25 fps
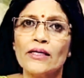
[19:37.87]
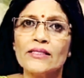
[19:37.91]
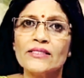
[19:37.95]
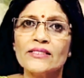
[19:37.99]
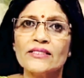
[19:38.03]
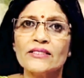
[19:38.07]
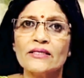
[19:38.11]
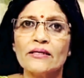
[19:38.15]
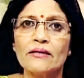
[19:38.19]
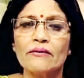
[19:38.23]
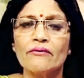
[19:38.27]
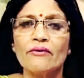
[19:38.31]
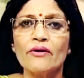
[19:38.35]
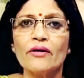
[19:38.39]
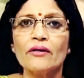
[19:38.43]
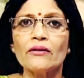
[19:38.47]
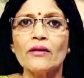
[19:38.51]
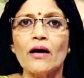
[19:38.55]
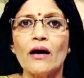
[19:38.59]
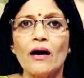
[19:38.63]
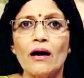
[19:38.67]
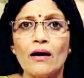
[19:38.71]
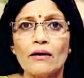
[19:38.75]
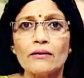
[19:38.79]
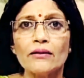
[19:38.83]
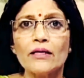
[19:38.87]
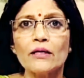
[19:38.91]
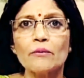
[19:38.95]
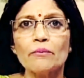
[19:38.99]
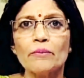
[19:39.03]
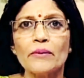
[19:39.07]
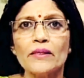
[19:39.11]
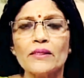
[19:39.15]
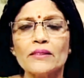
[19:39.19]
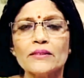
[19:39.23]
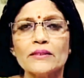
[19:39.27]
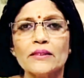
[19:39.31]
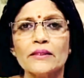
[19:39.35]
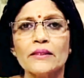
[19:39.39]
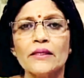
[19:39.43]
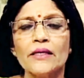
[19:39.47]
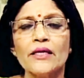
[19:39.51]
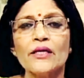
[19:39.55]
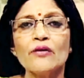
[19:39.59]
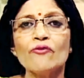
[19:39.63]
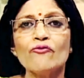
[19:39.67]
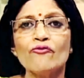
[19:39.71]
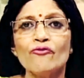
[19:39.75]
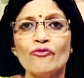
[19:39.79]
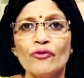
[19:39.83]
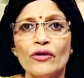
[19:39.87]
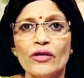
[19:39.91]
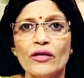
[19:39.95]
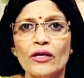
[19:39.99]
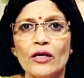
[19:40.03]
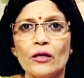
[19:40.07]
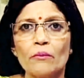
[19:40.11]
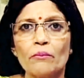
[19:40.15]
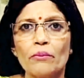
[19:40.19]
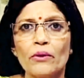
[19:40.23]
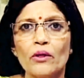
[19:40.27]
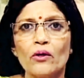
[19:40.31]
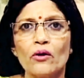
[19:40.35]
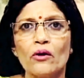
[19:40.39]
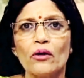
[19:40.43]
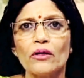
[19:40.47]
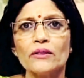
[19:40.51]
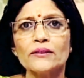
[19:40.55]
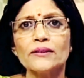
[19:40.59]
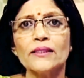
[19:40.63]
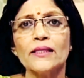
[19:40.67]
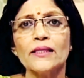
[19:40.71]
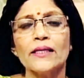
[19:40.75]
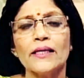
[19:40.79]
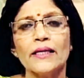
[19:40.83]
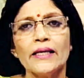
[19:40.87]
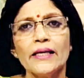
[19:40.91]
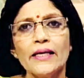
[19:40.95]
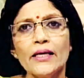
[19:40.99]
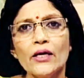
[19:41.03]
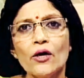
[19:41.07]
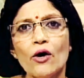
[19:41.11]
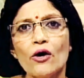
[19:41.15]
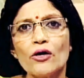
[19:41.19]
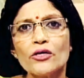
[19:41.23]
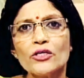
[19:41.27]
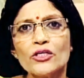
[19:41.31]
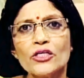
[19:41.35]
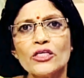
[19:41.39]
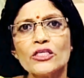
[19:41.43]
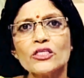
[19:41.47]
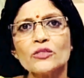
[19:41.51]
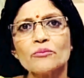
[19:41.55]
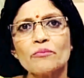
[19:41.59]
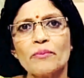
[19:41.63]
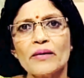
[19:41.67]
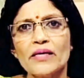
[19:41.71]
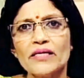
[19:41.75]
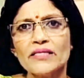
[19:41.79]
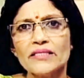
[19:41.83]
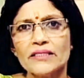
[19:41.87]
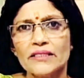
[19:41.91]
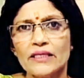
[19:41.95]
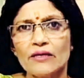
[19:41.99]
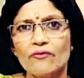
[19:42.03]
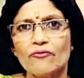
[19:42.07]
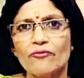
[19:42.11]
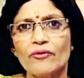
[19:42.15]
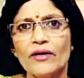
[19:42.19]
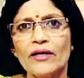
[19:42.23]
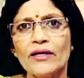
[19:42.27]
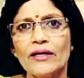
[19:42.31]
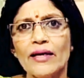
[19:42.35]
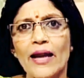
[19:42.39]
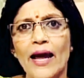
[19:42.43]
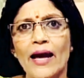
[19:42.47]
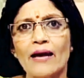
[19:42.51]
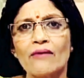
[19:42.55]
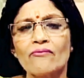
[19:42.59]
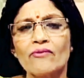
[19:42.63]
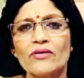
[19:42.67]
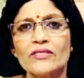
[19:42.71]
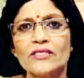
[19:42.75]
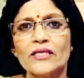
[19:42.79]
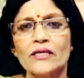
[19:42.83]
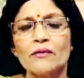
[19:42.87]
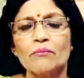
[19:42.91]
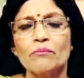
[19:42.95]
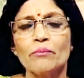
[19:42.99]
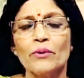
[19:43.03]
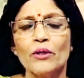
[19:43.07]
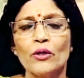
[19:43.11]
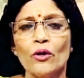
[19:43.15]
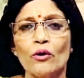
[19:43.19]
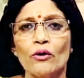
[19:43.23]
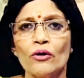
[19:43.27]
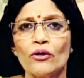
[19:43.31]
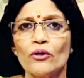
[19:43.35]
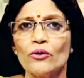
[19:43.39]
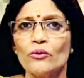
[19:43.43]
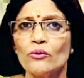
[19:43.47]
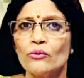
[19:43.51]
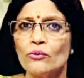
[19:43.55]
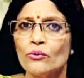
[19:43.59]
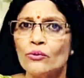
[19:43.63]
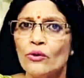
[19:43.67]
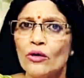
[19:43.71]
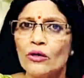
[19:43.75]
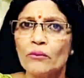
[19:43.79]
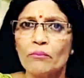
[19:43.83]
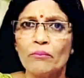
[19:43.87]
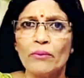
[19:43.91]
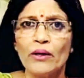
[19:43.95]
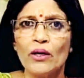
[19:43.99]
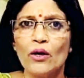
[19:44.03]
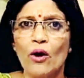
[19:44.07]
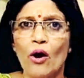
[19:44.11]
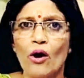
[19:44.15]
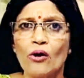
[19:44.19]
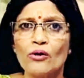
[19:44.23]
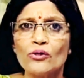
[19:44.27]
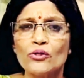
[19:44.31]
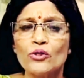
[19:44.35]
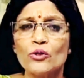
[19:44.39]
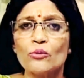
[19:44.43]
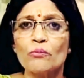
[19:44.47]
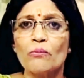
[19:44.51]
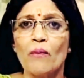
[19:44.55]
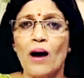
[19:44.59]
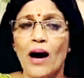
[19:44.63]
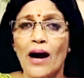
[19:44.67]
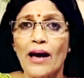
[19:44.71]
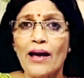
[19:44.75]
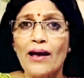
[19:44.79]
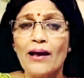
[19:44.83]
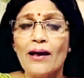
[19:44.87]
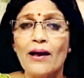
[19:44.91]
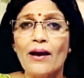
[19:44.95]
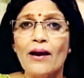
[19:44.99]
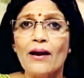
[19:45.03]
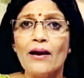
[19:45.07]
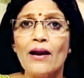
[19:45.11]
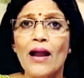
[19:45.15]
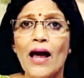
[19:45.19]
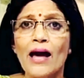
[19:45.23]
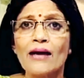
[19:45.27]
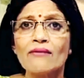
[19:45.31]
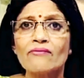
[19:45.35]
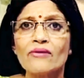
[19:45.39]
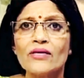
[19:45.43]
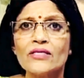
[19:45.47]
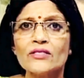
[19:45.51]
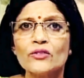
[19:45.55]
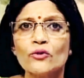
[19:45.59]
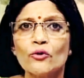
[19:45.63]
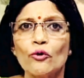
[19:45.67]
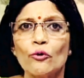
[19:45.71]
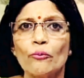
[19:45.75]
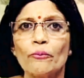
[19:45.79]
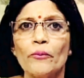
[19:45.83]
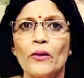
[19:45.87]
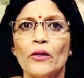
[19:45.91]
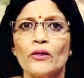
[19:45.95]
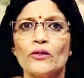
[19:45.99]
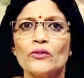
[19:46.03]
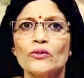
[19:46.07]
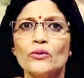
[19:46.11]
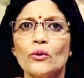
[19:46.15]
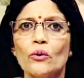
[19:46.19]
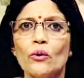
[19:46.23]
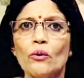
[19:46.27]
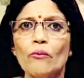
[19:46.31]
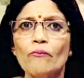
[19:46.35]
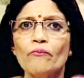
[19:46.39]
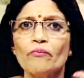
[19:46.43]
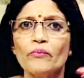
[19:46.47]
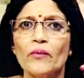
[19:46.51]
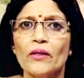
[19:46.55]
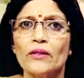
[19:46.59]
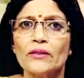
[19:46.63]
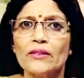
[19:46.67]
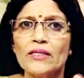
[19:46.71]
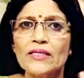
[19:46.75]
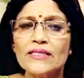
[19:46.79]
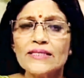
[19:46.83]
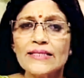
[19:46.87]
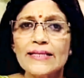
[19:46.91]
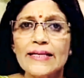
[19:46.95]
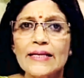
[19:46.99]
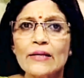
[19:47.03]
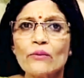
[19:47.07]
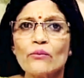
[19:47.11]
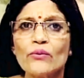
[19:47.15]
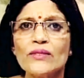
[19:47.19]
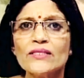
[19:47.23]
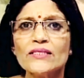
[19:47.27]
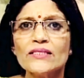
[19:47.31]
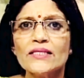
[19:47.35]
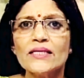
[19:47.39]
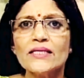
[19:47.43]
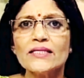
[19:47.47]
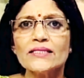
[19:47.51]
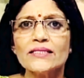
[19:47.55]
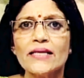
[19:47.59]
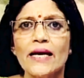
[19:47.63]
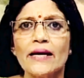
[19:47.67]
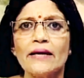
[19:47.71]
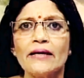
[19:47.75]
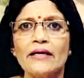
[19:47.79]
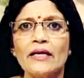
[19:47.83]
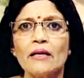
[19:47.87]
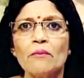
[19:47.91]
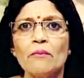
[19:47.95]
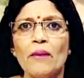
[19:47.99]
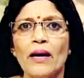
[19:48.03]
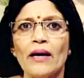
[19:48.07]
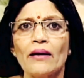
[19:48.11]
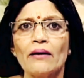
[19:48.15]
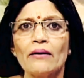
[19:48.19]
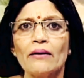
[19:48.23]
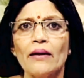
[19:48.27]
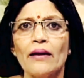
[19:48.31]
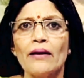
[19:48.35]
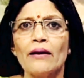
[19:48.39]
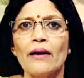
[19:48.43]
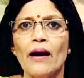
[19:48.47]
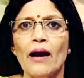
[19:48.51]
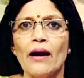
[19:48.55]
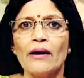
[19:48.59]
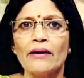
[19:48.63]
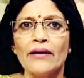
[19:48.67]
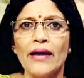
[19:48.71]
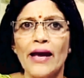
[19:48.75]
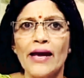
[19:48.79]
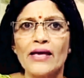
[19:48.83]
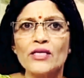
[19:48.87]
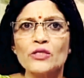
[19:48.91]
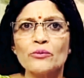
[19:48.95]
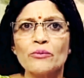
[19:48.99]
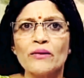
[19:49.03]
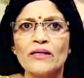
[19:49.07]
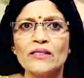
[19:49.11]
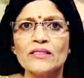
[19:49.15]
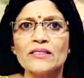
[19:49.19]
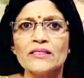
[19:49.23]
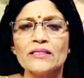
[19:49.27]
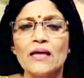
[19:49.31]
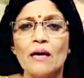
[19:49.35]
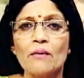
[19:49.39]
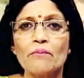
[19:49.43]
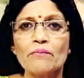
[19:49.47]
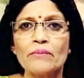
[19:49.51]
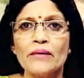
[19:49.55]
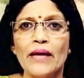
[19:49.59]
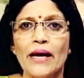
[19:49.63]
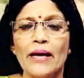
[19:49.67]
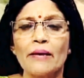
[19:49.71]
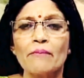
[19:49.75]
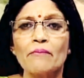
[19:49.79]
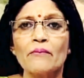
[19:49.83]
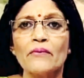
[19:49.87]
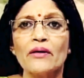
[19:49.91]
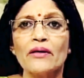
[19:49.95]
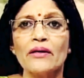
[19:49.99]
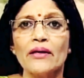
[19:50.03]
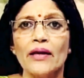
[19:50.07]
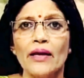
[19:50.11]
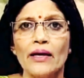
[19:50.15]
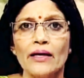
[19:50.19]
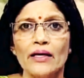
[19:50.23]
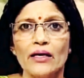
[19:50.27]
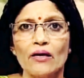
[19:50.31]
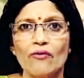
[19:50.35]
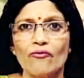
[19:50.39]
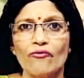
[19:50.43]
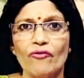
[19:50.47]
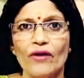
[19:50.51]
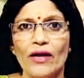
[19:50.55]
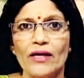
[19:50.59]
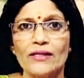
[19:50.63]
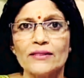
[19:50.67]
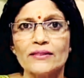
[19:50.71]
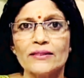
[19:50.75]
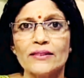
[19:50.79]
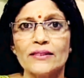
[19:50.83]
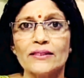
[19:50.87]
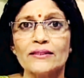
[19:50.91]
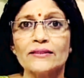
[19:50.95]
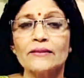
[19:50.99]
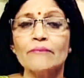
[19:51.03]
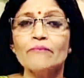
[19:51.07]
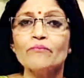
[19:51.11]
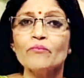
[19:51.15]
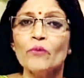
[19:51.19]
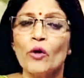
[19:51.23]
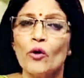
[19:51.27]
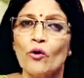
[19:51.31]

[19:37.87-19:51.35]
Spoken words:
considering the other person inferior because he or she speaks different language and do not belong to my language group. So, this linguistic sentiment and attachment sometimes create differences.